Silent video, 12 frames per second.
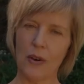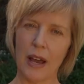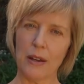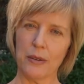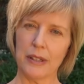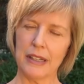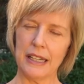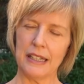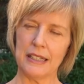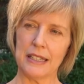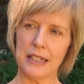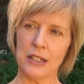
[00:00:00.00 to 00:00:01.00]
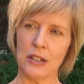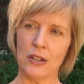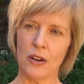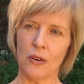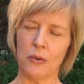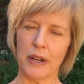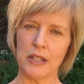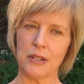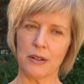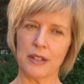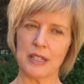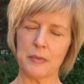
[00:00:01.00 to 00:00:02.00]
I really didn't know what to
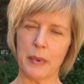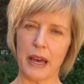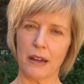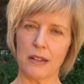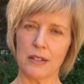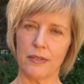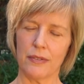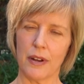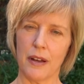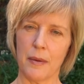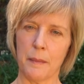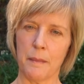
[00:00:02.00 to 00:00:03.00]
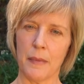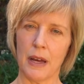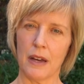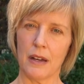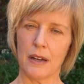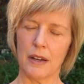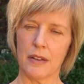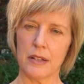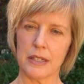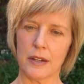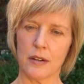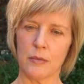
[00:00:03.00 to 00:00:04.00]
expect from the
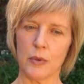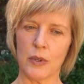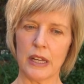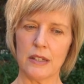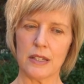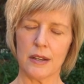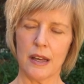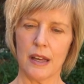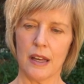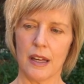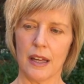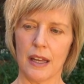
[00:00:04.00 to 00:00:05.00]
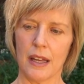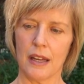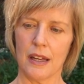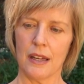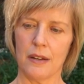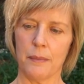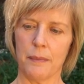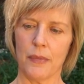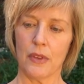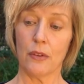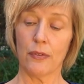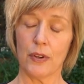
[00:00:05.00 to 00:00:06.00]
ceremonies.
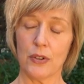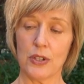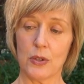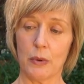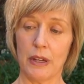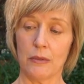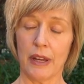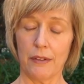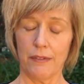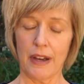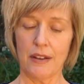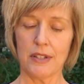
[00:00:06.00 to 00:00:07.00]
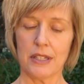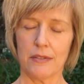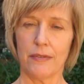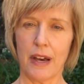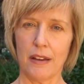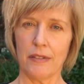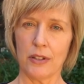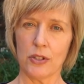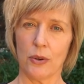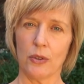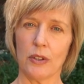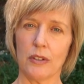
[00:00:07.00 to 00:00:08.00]
The first one, we had five in
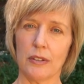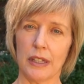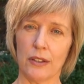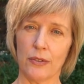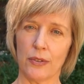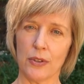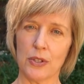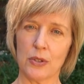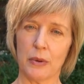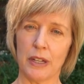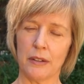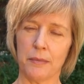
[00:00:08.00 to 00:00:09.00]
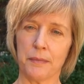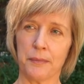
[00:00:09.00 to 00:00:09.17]
total, and the first one